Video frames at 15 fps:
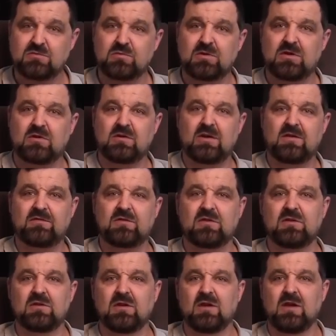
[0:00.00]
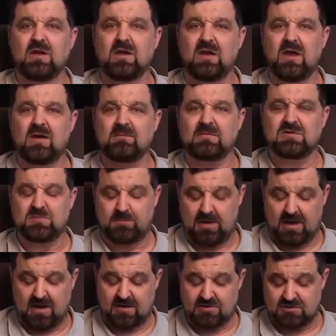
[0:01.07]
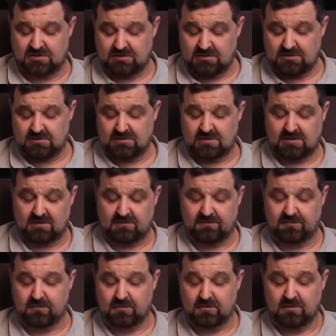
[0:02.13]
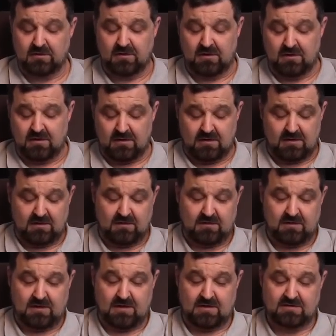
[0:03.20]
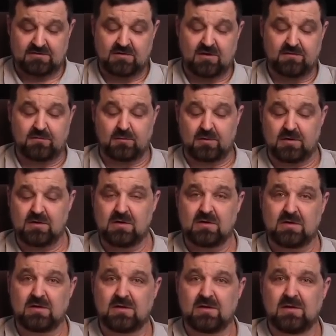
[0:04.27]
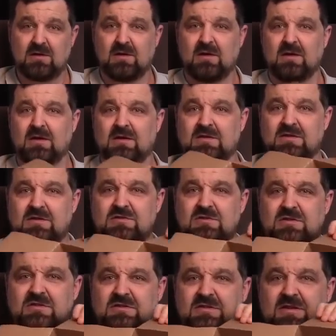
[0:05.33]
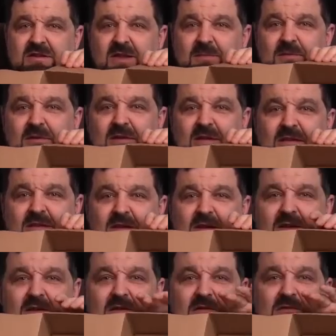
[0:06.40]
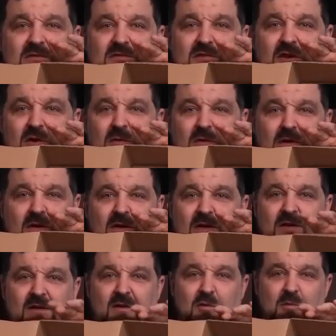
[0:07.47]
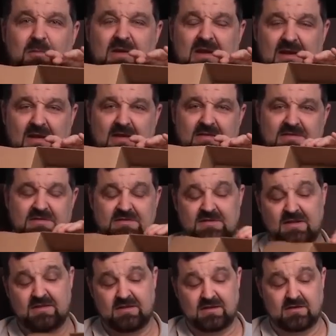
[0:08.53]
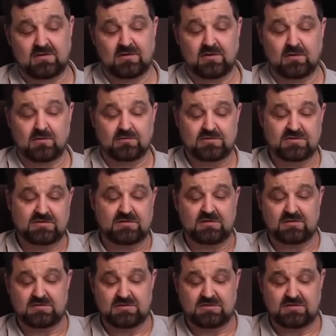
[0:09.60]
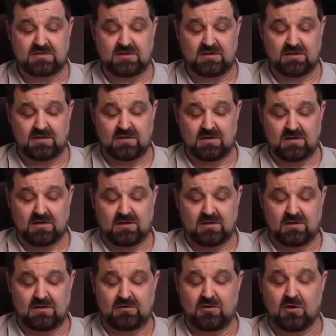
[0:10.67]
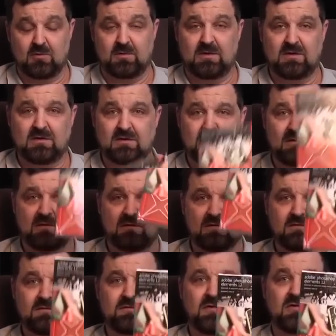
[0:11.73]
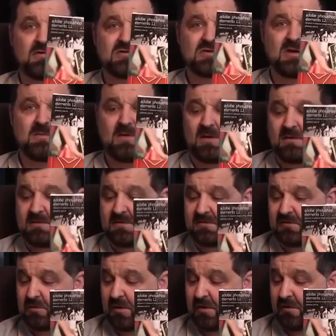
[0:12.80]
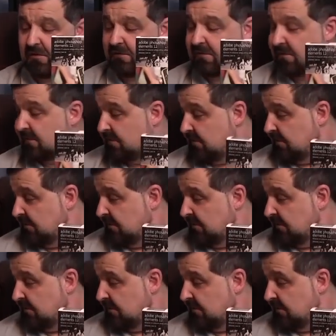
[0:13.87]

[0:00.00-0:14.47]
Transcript: you really don't have to have much packaging for software, because as you can see, they put nothing in there. There's no little peanuts. There's nothing in there at all. Just the Adobe Photoshop Elements 12.